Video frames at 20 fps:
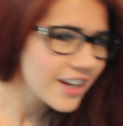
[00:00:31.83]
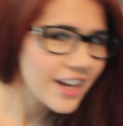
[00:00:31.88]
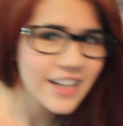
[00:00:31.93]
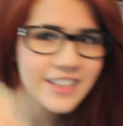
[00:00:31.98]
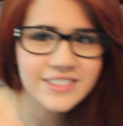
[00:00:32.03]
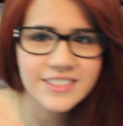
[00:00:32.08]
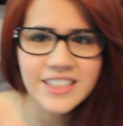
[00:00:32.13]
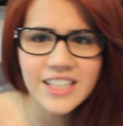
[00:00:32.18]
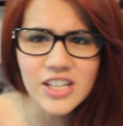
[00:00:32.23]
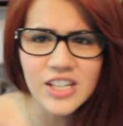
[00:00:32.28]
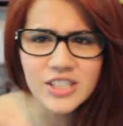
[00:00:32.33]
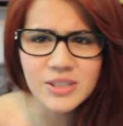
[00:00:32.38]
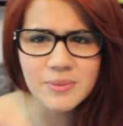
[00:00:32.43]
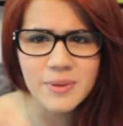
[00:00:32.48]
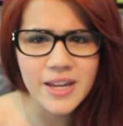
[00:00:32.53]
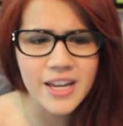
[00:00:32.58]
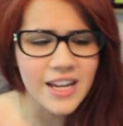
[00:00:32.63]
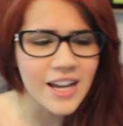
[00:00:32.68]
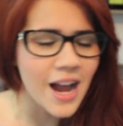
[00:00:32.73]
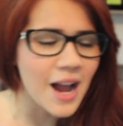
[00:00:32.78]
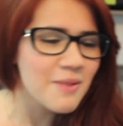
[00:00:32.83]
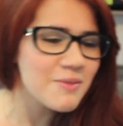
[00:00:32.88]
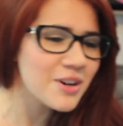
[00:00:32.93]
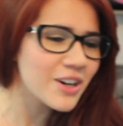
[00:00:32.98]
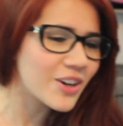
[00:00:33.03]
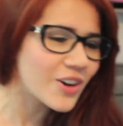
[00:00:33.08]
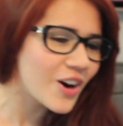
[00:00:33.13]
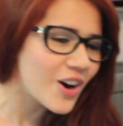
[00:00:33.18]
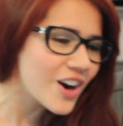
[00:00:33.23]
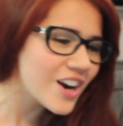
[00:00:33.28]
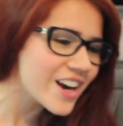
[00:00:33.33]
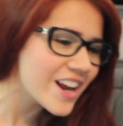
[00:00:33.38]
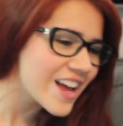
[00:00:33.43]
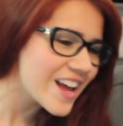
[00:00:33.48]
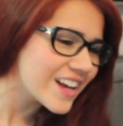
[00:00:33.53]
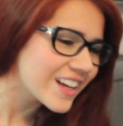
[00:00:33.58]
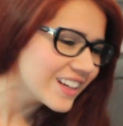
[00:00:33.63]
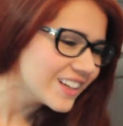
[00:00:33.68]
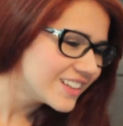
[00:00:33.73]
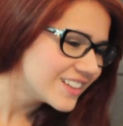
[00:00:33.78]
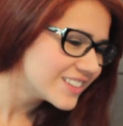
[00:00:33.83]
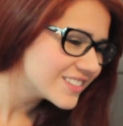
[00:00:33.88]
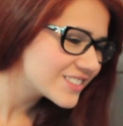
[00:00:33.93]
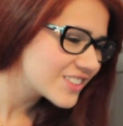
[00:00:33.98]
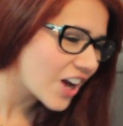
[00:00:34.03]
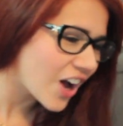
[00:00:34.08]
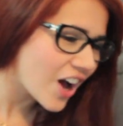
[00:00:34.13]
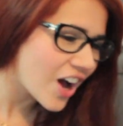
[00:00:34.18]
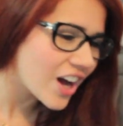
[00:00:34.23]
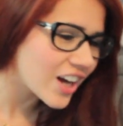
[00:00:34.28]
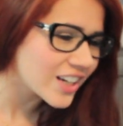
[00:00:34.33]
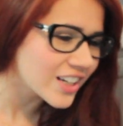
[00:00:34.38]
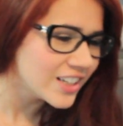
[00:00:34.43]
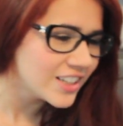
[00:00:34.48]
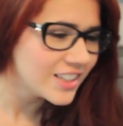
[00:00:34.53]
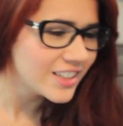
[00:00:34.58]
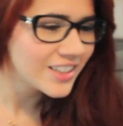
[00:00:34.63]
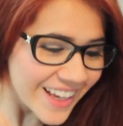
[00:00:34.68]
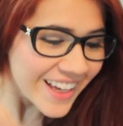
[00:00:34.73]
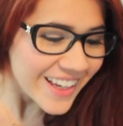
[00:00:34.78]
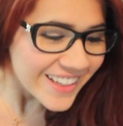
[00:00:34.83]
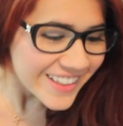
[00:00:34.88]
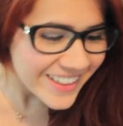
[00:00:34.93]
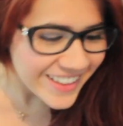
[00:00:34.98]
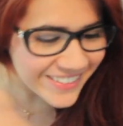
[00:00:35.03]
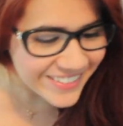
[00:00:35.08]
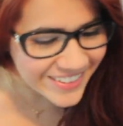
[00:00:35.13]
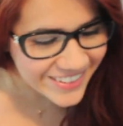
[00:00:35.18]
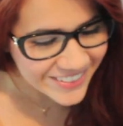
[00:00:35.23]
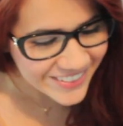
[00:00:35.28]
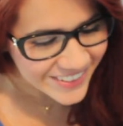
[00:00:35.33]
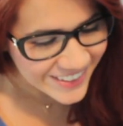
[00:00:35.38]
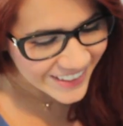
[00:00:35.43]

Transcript: Excuse me, I'm recording, dog! Come here,